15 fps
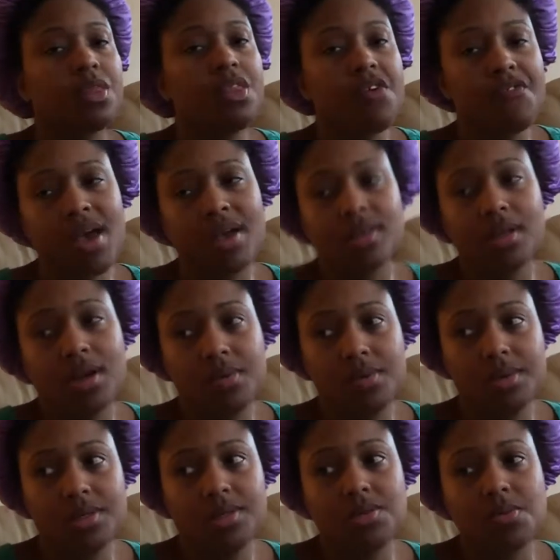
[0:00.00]
The fact that I
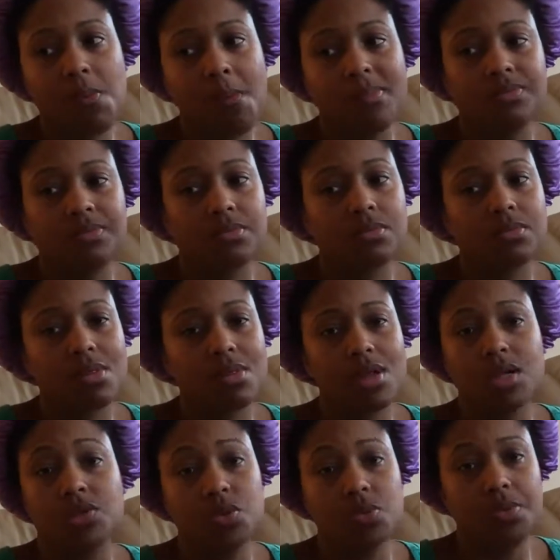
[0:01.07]
was
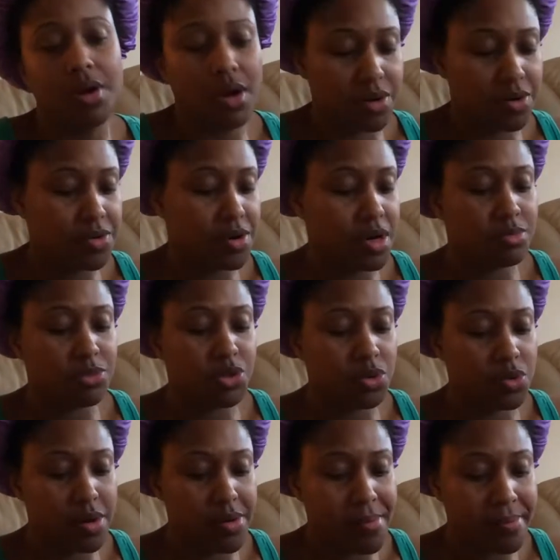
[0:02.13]
like super hungry, I'm
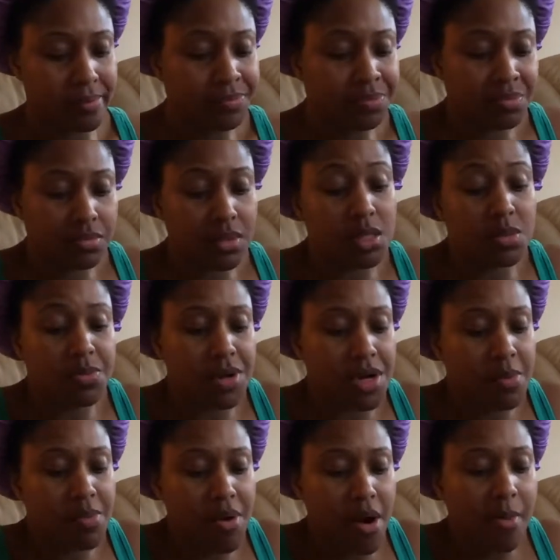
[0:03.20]
sure, is playing
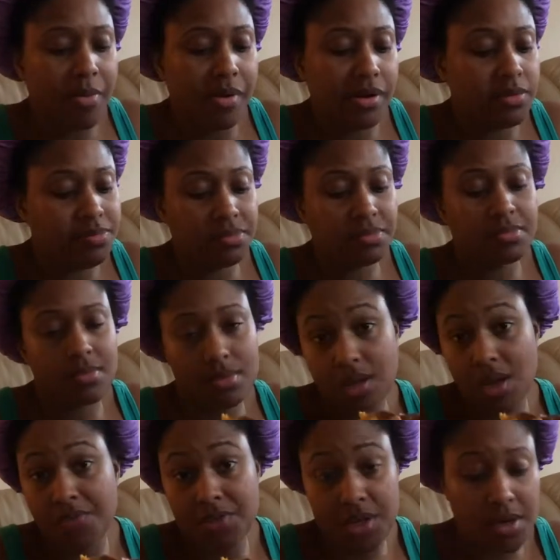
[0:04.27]
a part, but
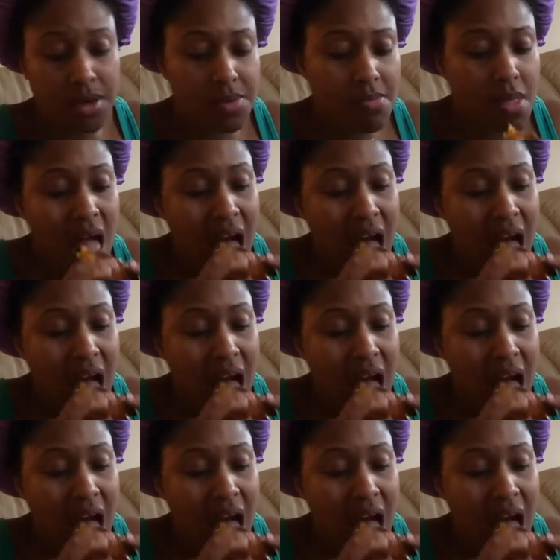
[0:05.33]
definitely good.